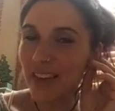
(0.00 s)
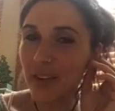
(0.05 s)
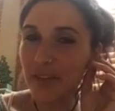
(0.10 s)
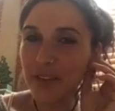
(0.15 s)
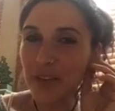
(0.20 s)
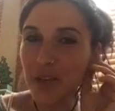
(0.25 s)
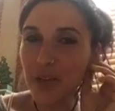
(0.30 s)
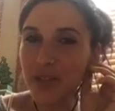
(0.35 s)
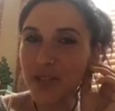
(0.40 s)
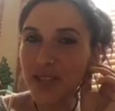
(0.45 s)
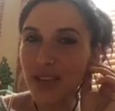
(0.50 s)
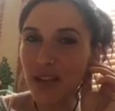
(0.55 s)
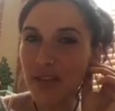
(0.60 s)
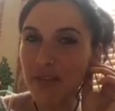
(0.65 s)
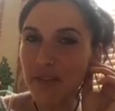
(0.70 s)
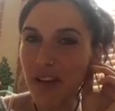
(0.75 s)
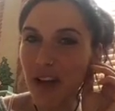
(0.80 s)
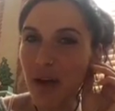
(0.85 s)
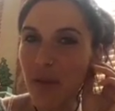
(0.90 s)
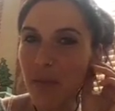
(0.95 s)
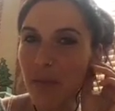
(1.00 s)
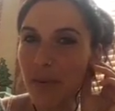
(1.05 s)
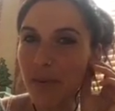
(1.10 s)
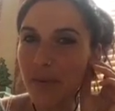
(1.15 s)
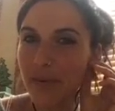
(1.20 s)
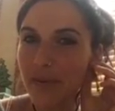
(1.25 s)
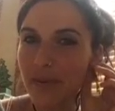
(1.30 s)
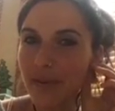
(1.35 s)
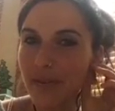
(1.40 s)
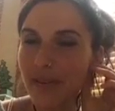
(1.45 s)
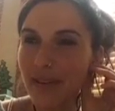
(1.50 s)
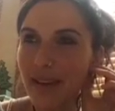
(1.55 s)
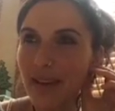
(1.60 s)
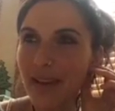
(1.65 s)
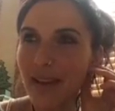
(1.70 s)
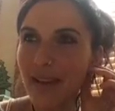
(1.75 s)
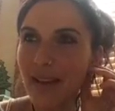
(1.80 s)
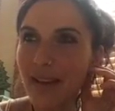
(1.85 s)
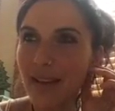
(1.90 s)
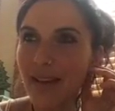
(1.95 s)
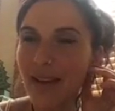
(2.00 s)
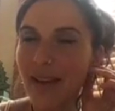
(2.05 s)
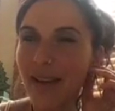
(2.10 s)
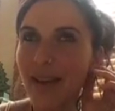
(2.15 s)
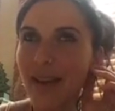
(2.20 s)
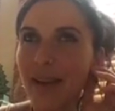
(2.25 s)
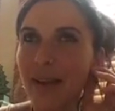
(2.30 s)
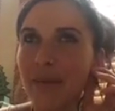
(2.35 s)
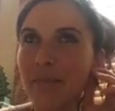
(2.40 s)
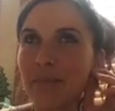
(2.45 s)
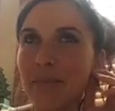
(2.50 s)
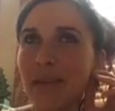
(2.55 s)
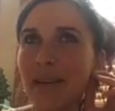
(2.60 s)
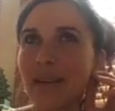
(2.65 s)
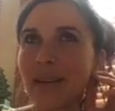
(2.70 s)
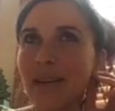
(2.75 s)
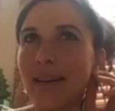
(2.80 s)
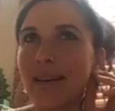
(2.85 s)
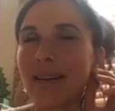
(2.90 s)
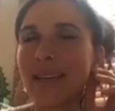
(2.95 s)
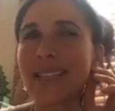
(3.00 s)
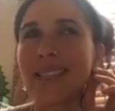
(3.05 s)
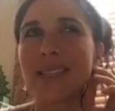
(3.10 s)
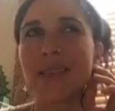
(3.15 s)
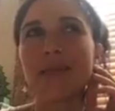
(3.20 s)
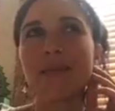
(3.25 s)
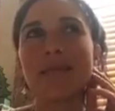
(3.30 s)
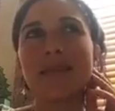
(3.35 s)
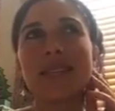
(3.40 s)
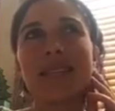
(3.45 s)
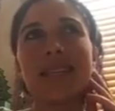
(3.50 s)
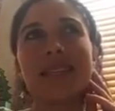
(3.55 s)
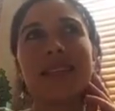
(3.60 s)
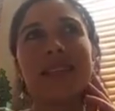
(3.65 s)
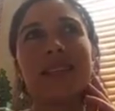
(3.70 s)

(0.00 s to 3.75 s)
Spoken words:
yourself up. I don't tend